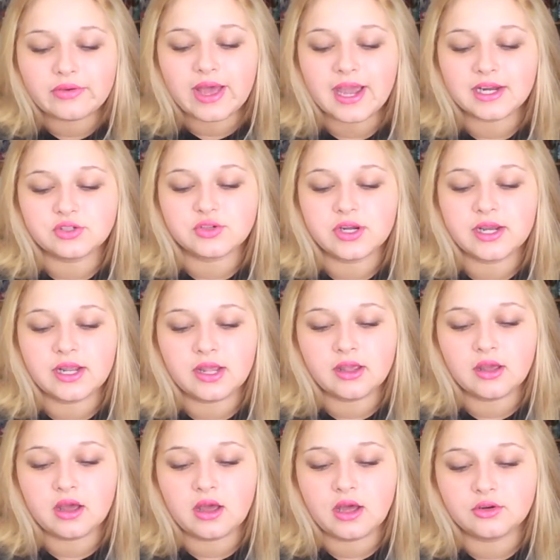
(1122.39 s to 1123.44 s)

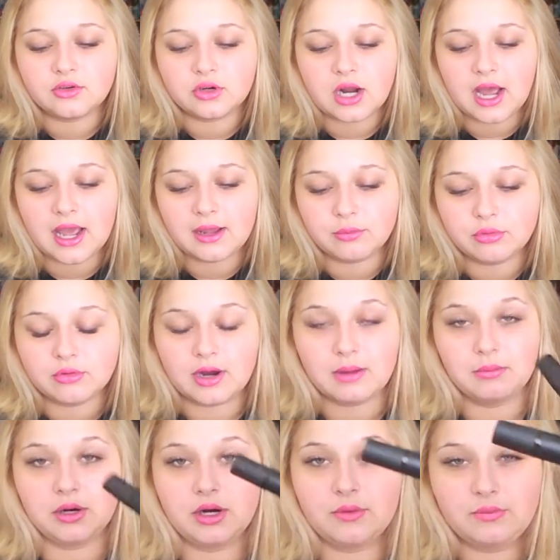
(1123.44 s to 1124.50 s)
Hydrating Under Eye
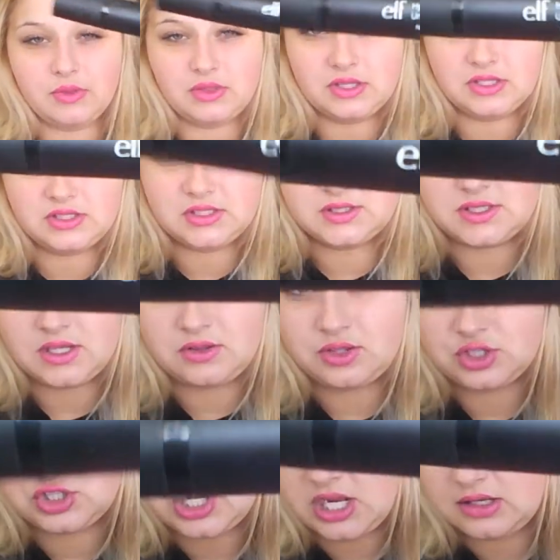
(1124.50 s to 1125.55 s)
Primer. This is in the
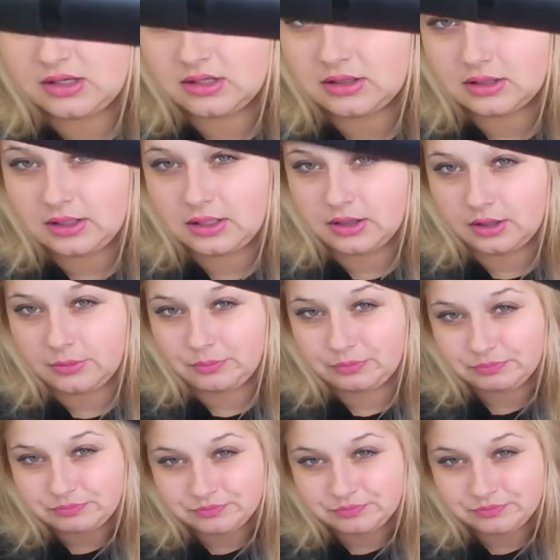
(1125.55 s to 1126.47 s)
shade Clear.